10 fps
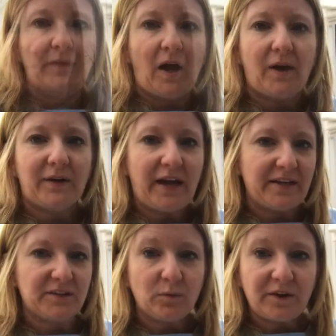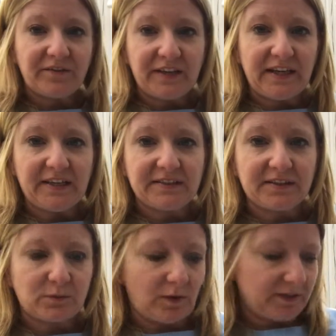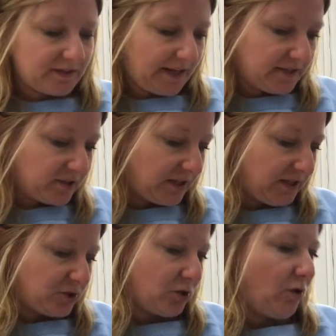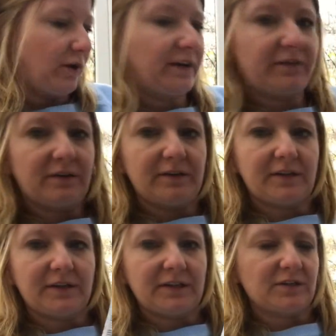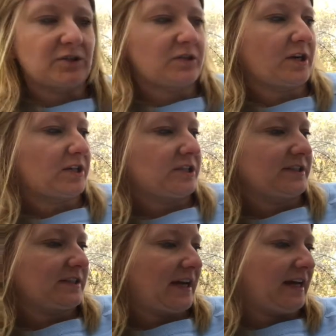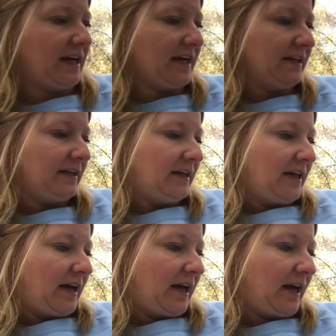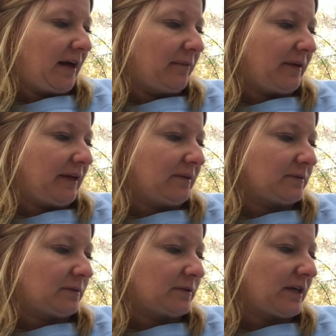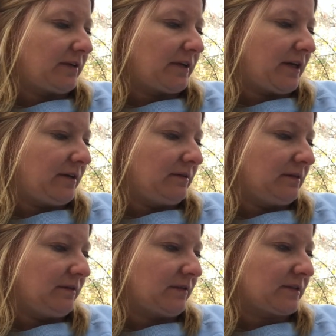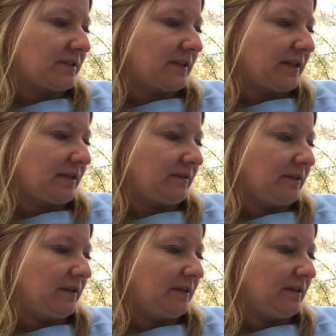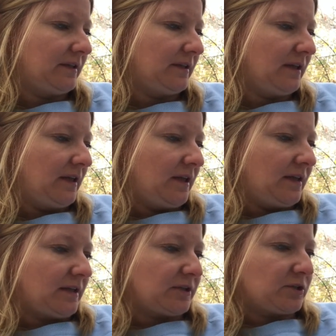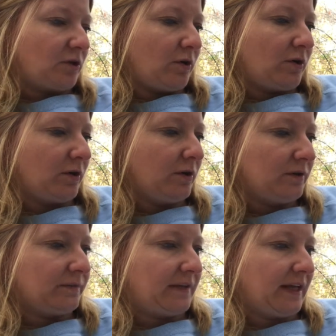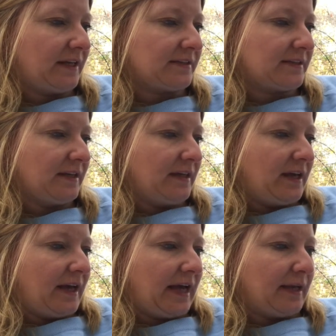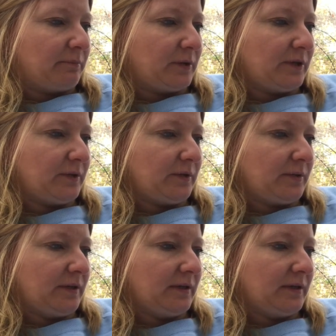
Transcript: Okay, so one of the easiest ones is the dog. If you look at the instructions here, it will tell you, I've lost it now, that a dog needs a blue